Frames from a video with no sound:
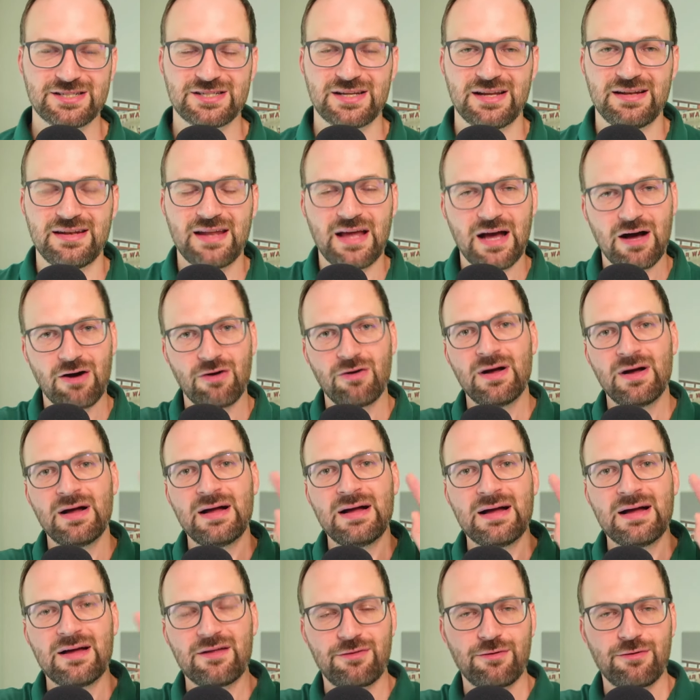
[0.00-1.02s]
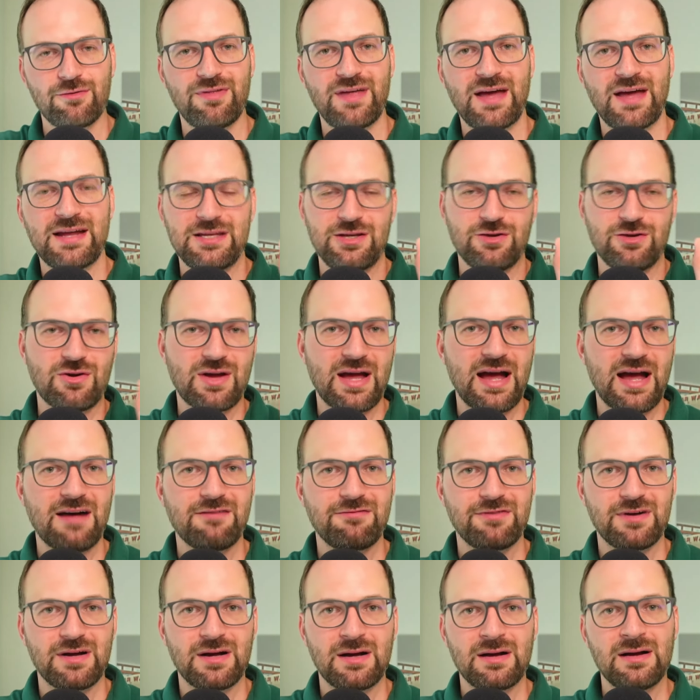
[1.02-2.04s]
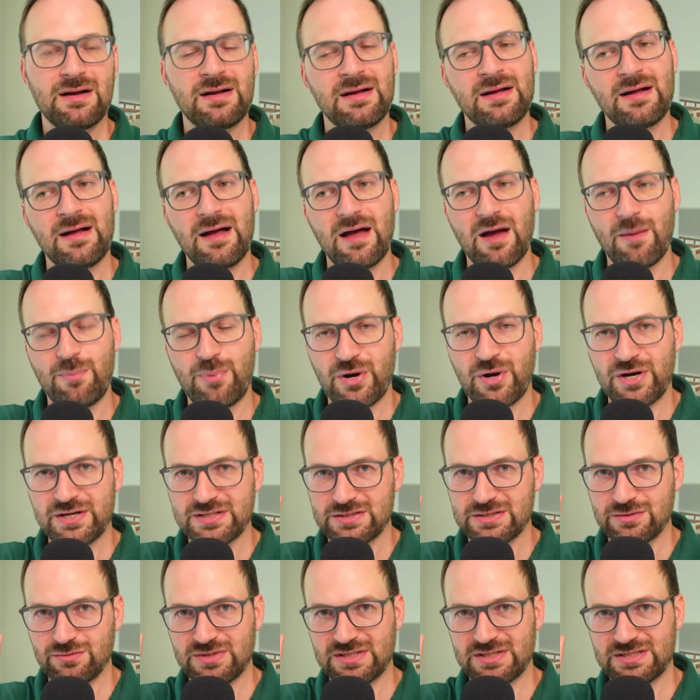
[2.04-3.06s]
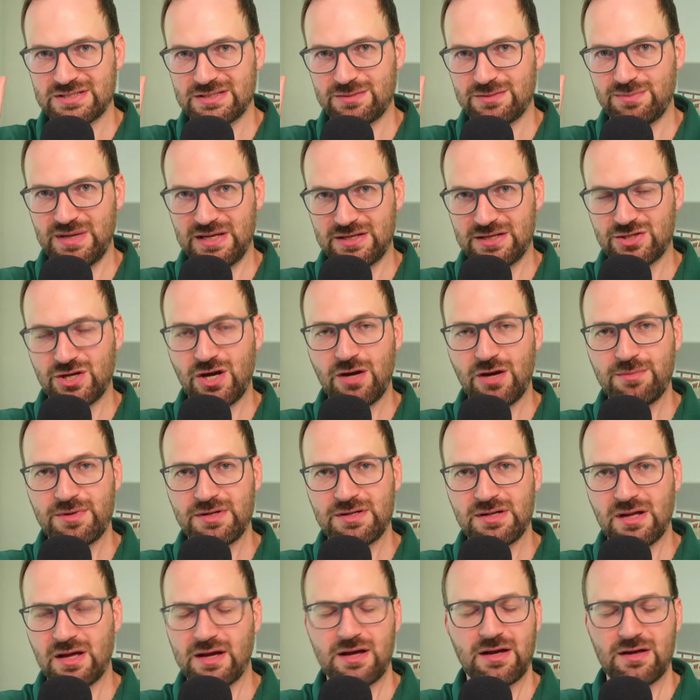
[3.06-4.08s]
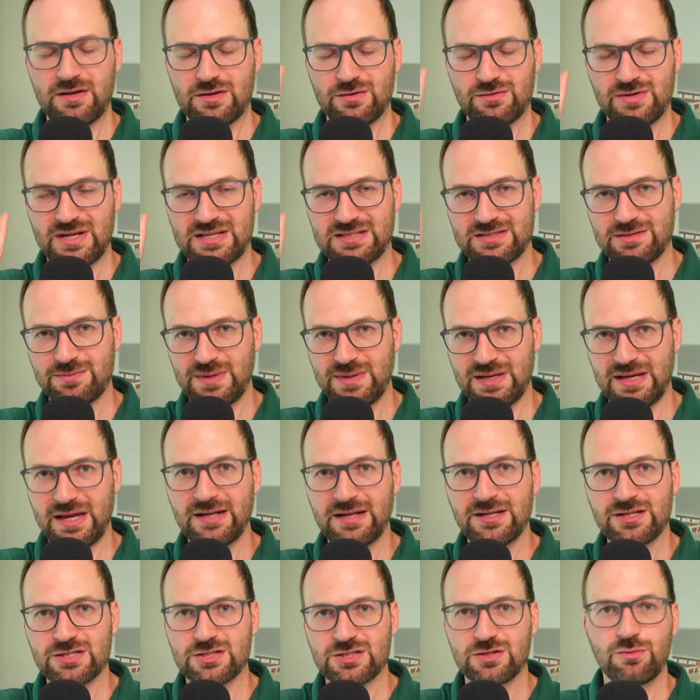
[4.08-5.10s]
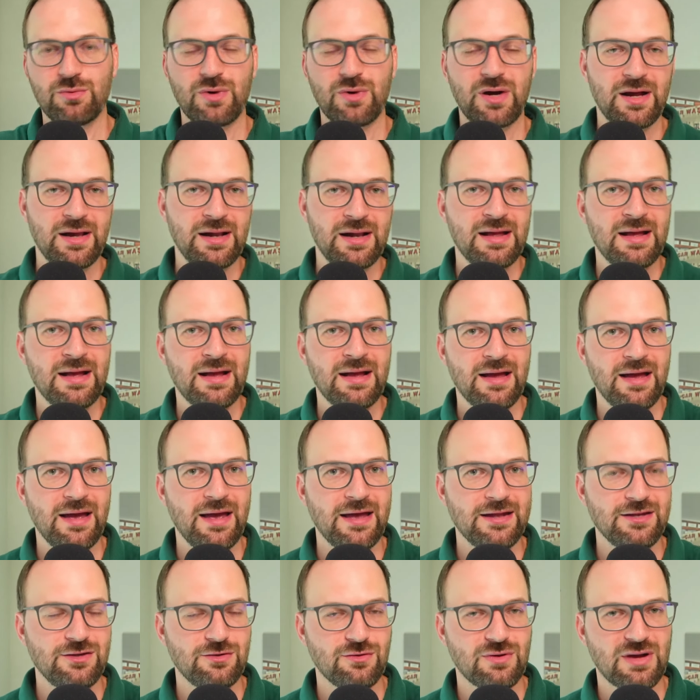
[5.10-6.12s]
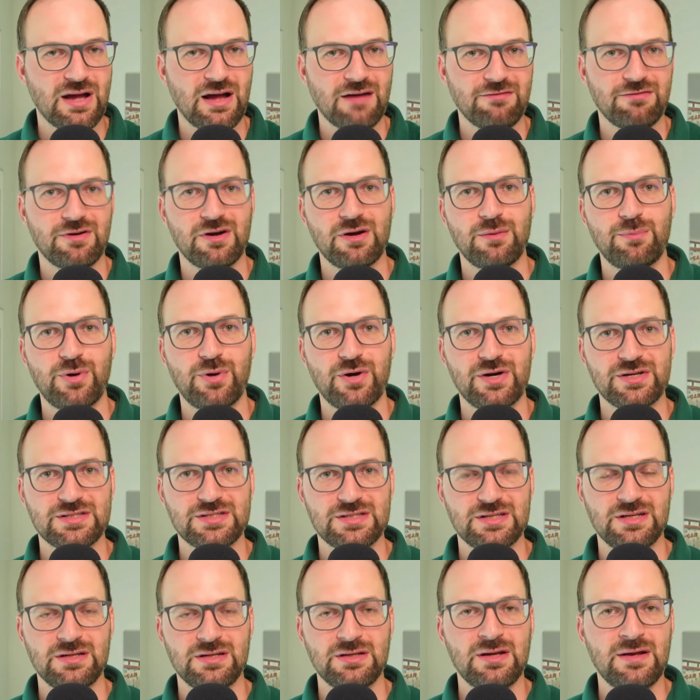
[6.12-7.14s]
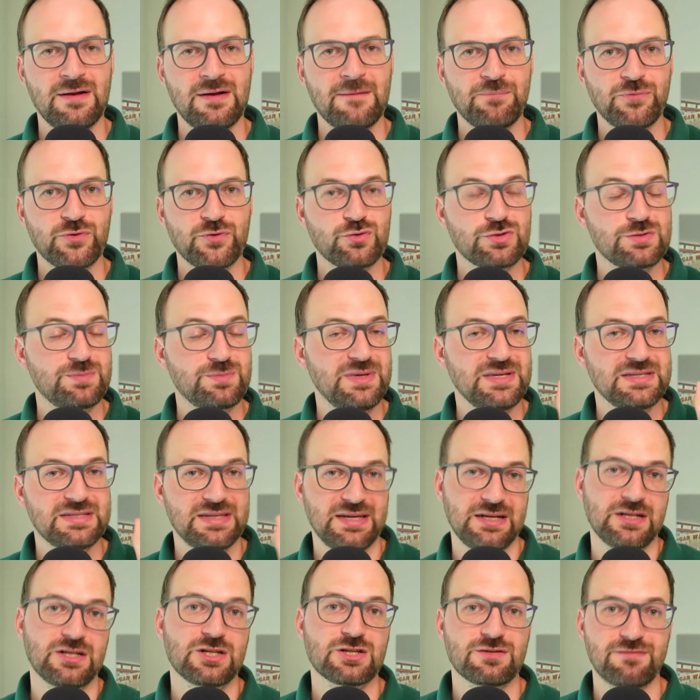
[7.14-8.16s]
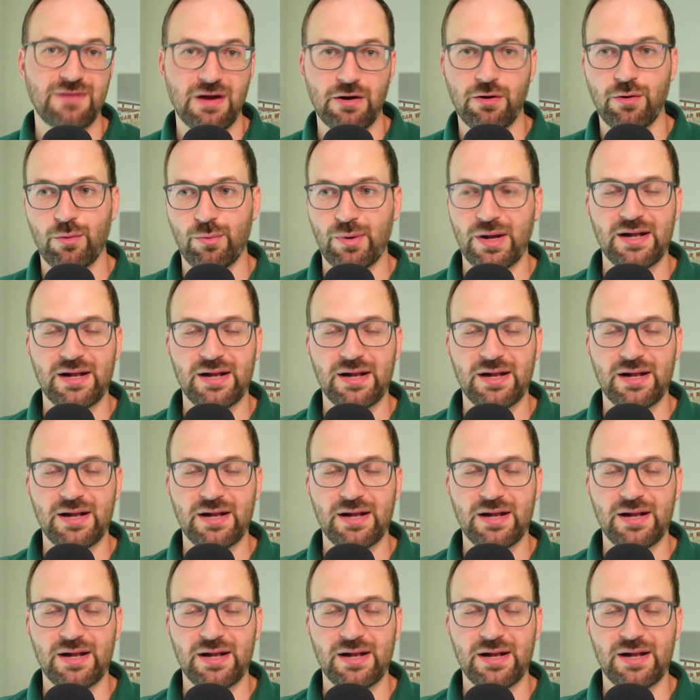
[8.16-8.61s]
And now through that, you cover a person who doesn't speak German, uh, uh who doesn't speak English so well, and you cover a person who speaks English very well.